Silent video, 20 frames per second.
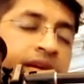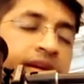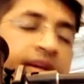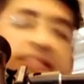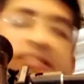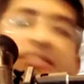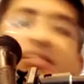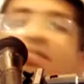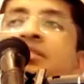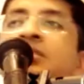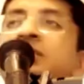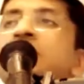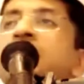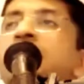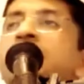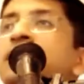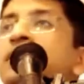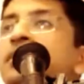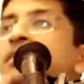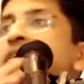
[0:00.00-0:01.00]
In
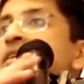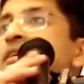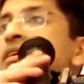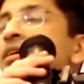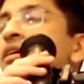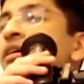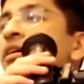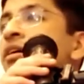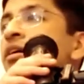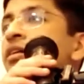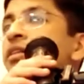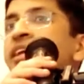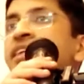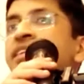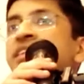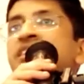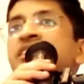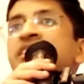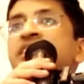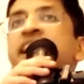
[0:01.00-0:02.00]
Sanskrit, there
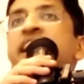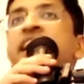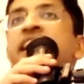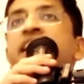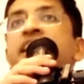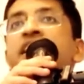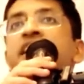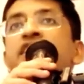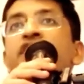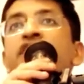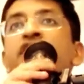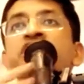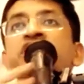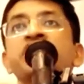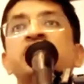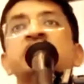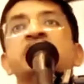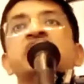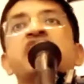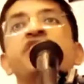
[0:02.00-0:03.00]
is a saying,
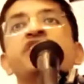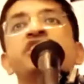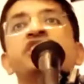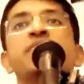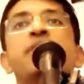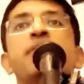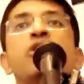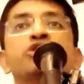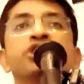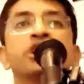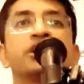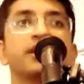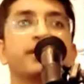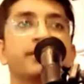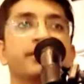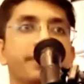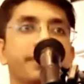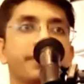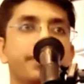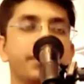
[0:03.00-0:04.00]
Vishasya Visham
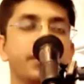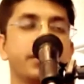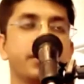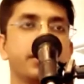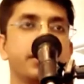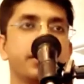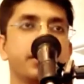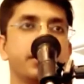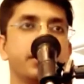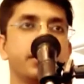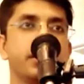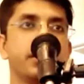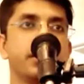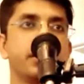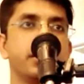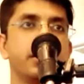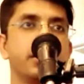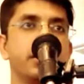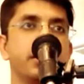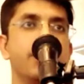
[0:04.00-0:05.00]
Aushadam.
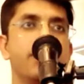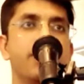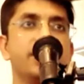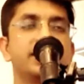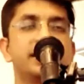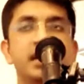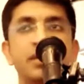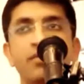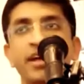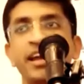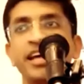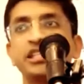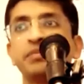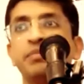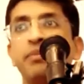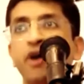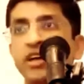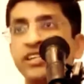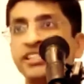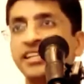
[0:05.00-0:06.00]
When someone has
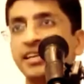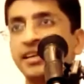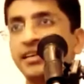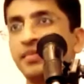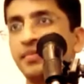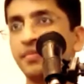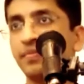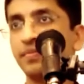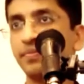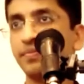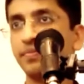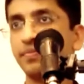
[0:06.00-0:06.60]
poison,